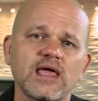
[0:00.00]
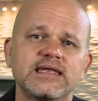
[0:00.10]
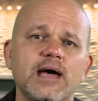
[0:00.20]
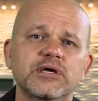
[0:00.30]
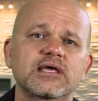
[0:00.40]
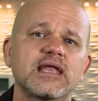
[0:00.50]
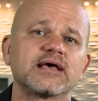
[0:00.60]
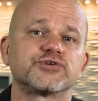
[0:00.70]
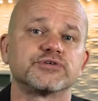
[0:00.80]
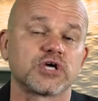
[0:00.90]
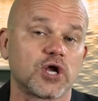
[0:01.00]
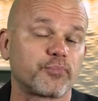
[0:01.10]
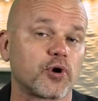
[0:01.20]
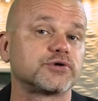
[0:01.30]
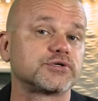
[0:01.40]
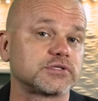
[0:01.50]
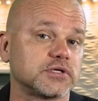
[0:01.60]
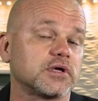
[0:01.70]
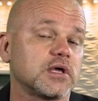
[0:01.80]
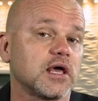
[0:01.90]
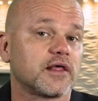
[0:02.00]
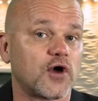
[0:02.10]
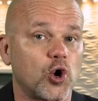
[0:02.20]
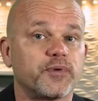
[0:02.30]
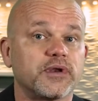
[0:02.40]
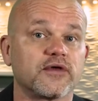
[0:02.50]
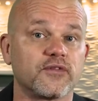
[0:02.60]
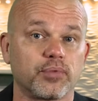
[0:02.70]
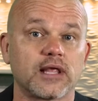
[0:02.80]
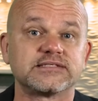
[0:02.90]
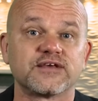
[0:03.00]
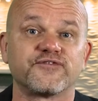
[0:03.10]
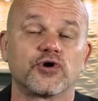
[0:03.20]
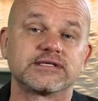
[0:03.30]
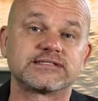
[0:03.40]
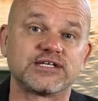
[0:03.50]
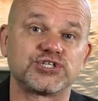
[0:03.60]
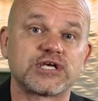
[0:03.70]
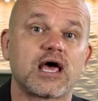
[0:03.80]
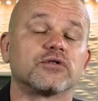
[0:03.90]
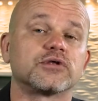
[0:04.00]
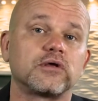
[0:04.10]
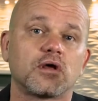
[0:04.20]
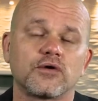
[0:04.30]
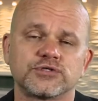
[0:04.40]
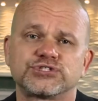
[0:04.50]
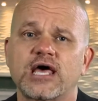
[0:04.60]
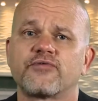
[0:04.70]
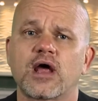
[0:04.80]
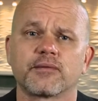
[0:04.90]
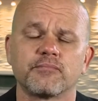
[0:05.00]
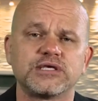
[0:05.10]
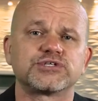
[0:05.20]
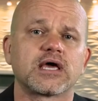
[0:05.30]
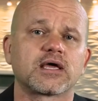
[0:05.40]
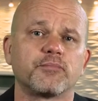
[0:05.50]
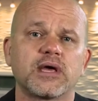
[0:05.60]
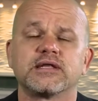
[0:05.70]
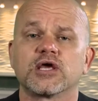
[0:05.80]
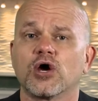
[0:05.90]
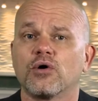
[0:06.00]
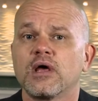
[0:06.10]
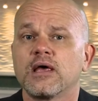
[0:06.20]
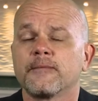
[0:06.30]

Nebuchadnezzar is going to approach the, the opening of the blazing furnace and shout, Shadrach, Meshach, Abednego,